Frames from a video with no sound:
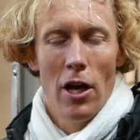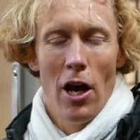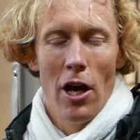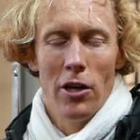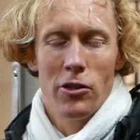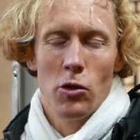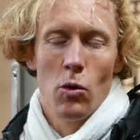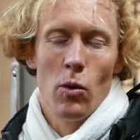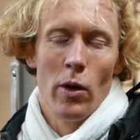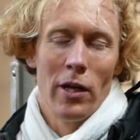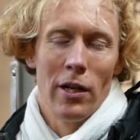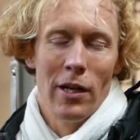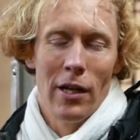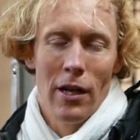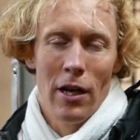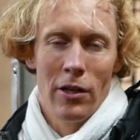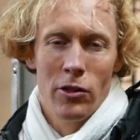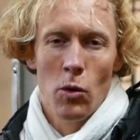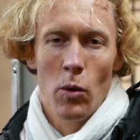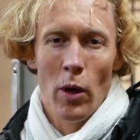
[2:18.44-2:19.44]
as
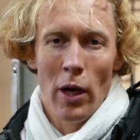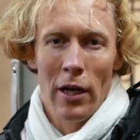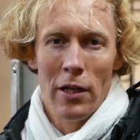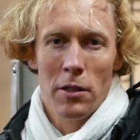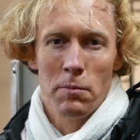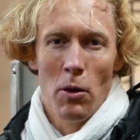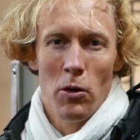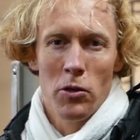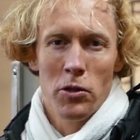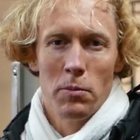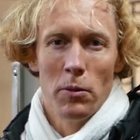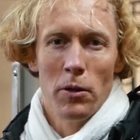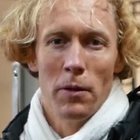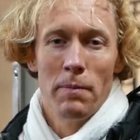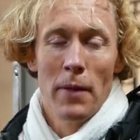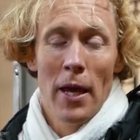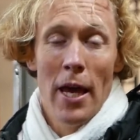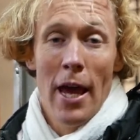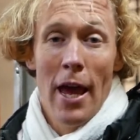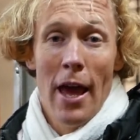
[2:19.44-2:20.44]
quickly as possible.
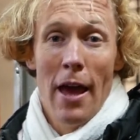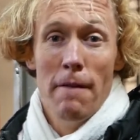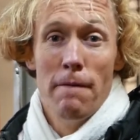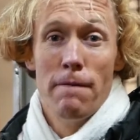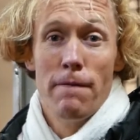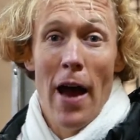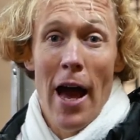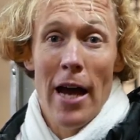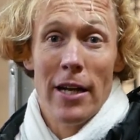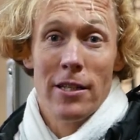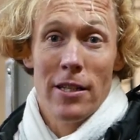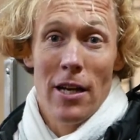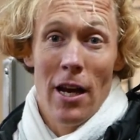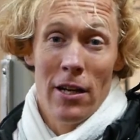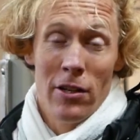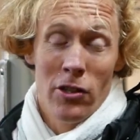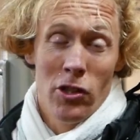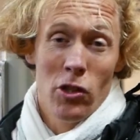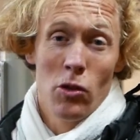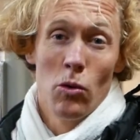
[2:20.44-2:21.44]
In fact,
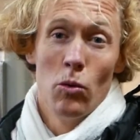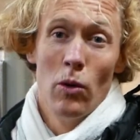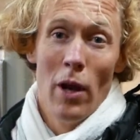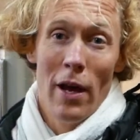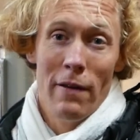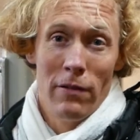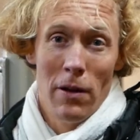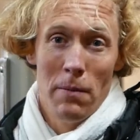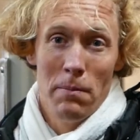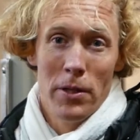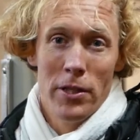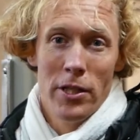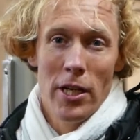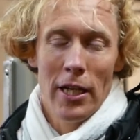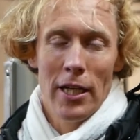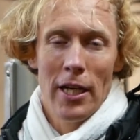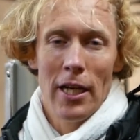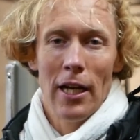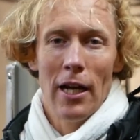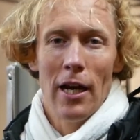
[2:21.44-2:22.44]
at a school level in
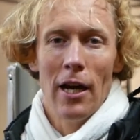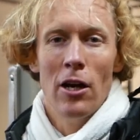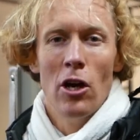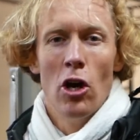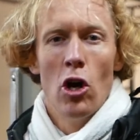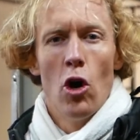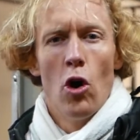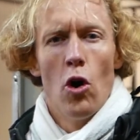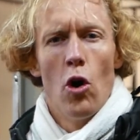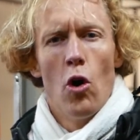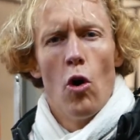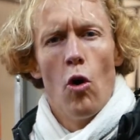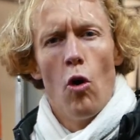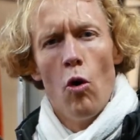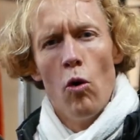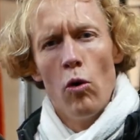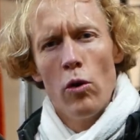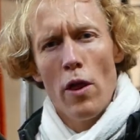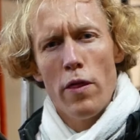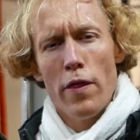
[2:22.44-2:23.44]
particular,
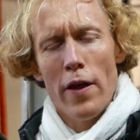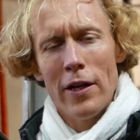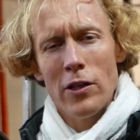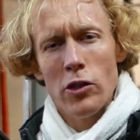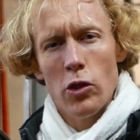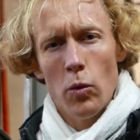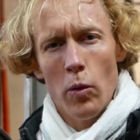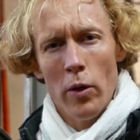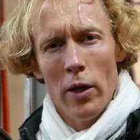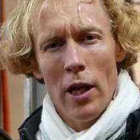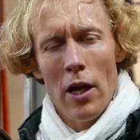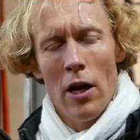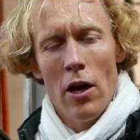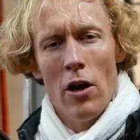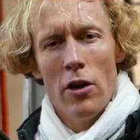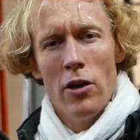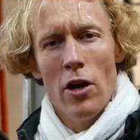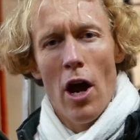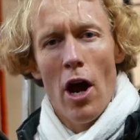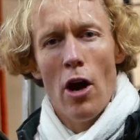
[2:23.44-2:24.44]
all the things that we
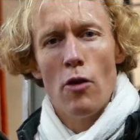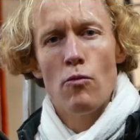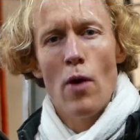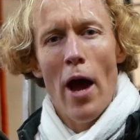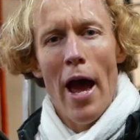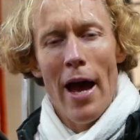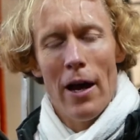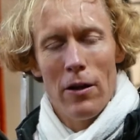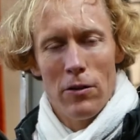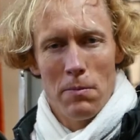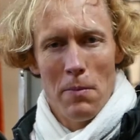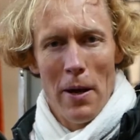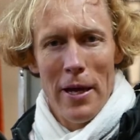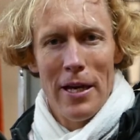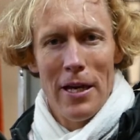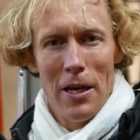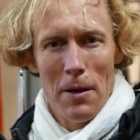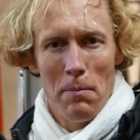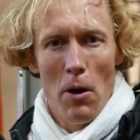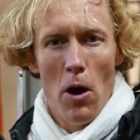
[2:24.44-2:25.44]
learn around
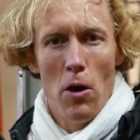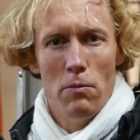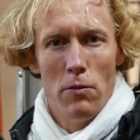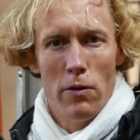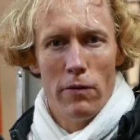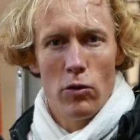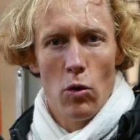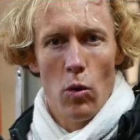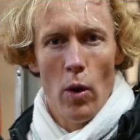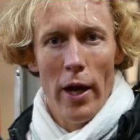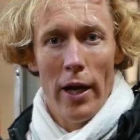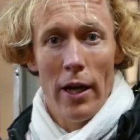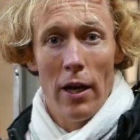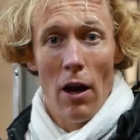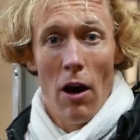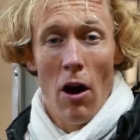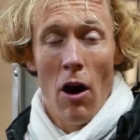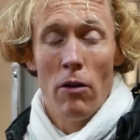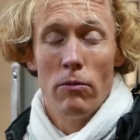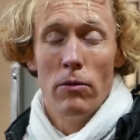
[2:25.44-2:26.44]
making a boat move quick
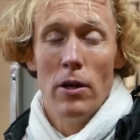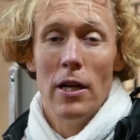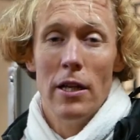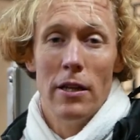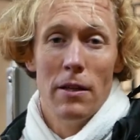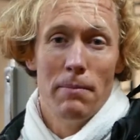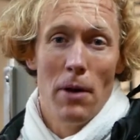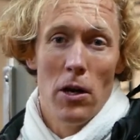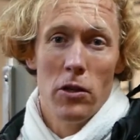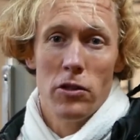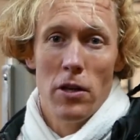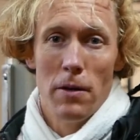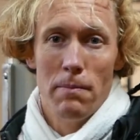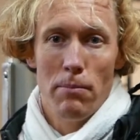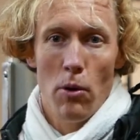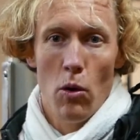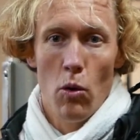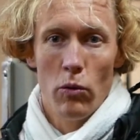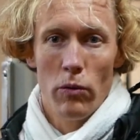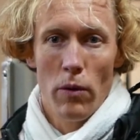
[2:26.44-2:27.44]
are really the most
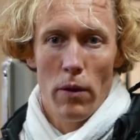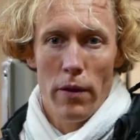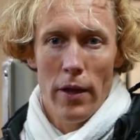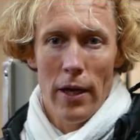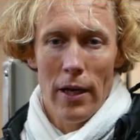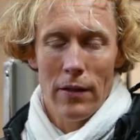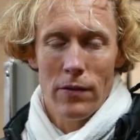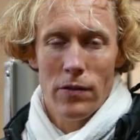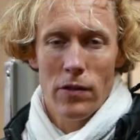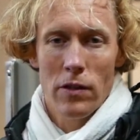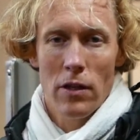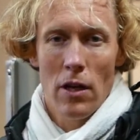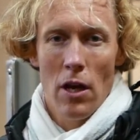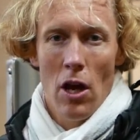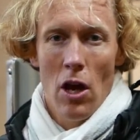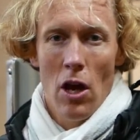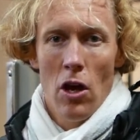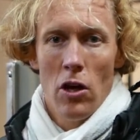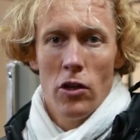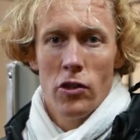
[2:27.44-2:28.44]
important things.
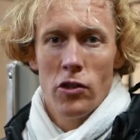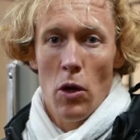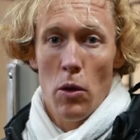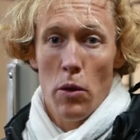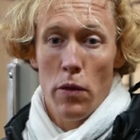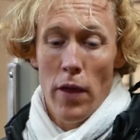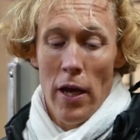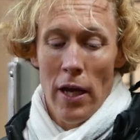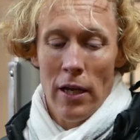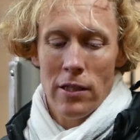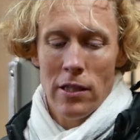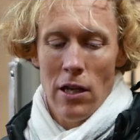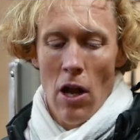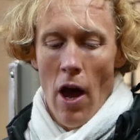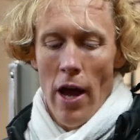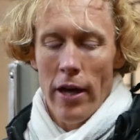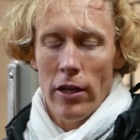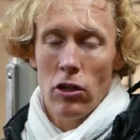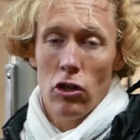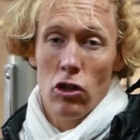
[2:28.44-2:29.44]
So things
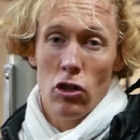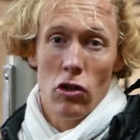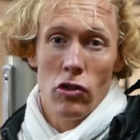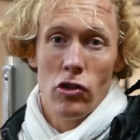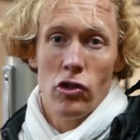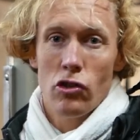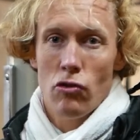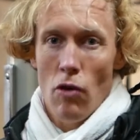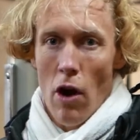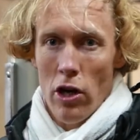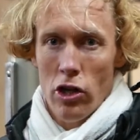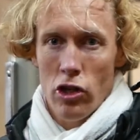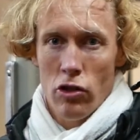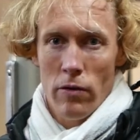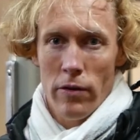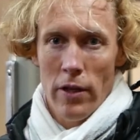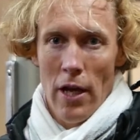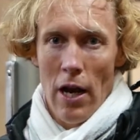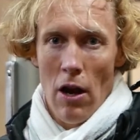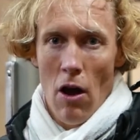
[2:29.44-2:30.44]
like good structure
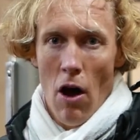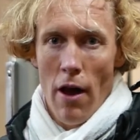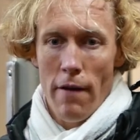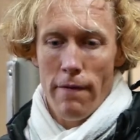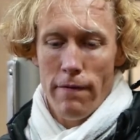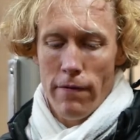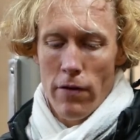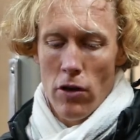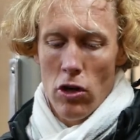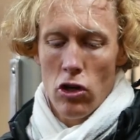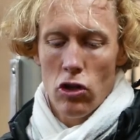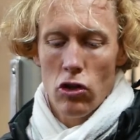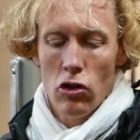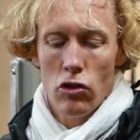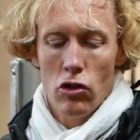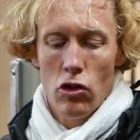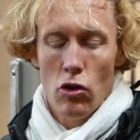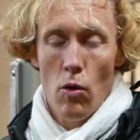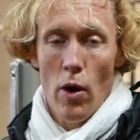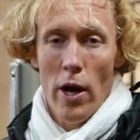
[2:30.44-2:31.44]
in their life,
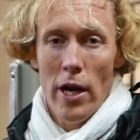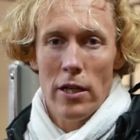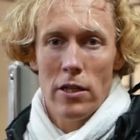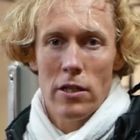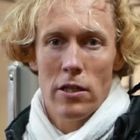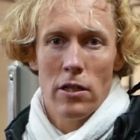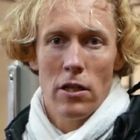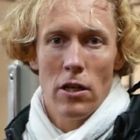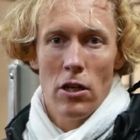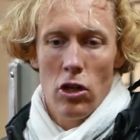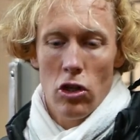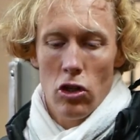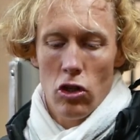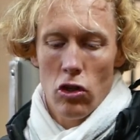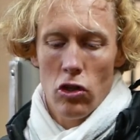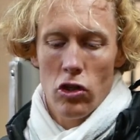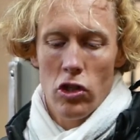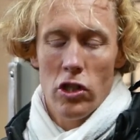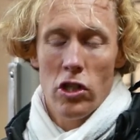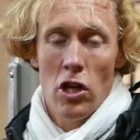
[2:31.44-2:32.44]
good grit,
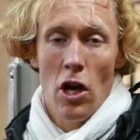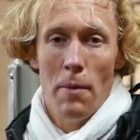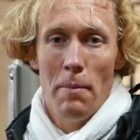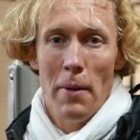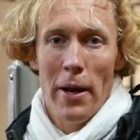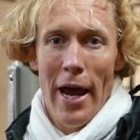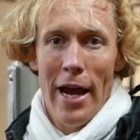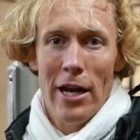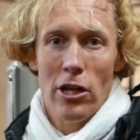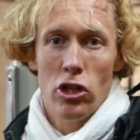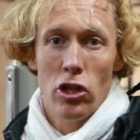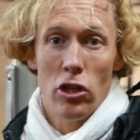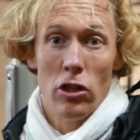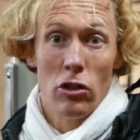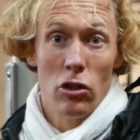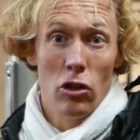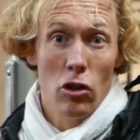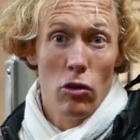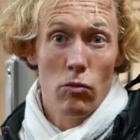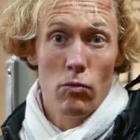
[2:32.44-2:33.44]
good
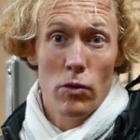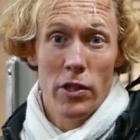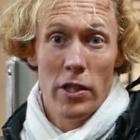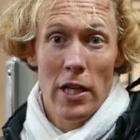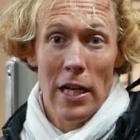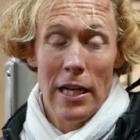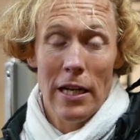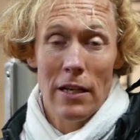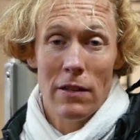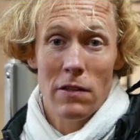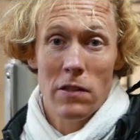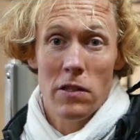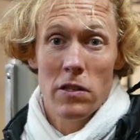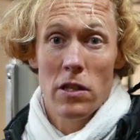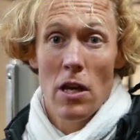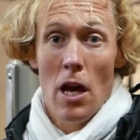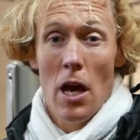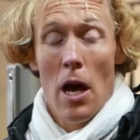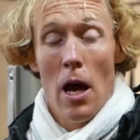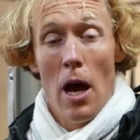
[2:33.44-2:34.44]
determination, good
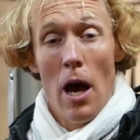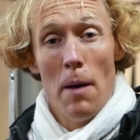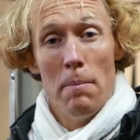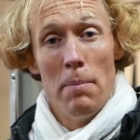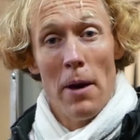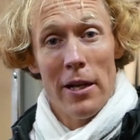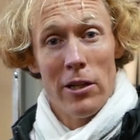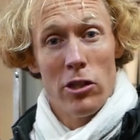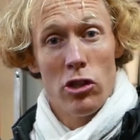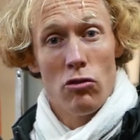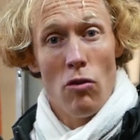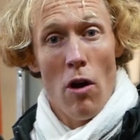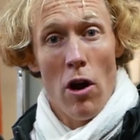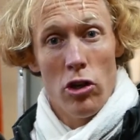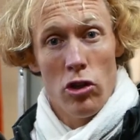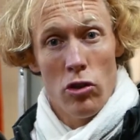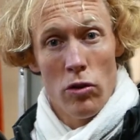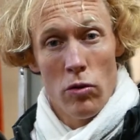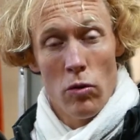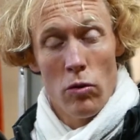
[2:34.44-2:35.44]
resilience, a better
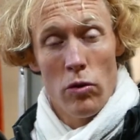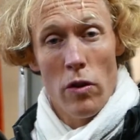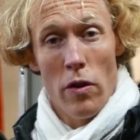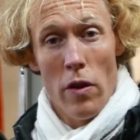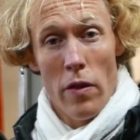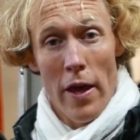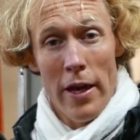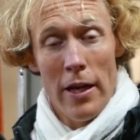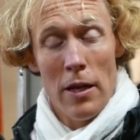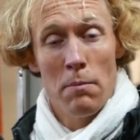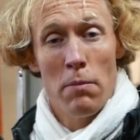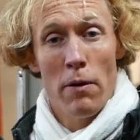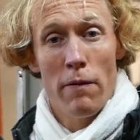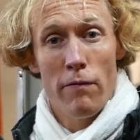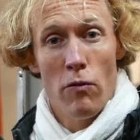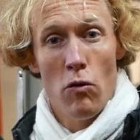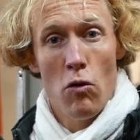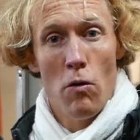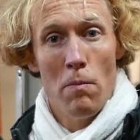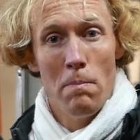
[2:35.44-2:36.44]
structure in order that they can
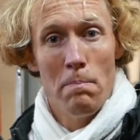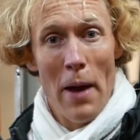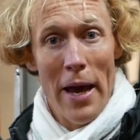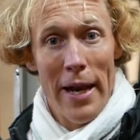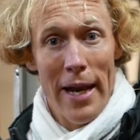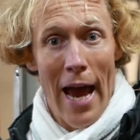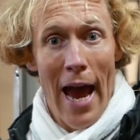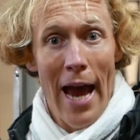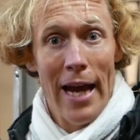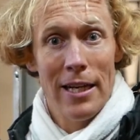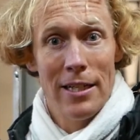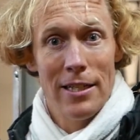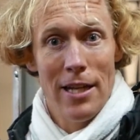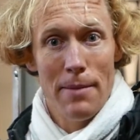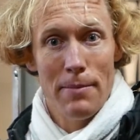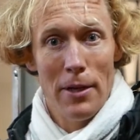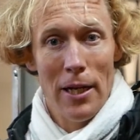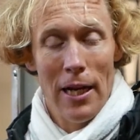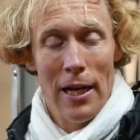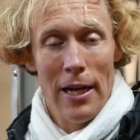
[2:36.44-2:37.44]
perform better
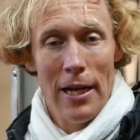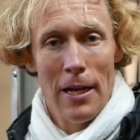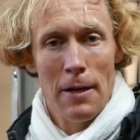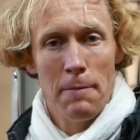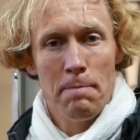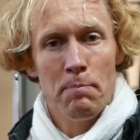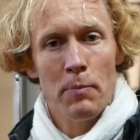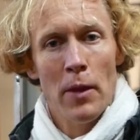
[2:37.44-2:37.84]
academically,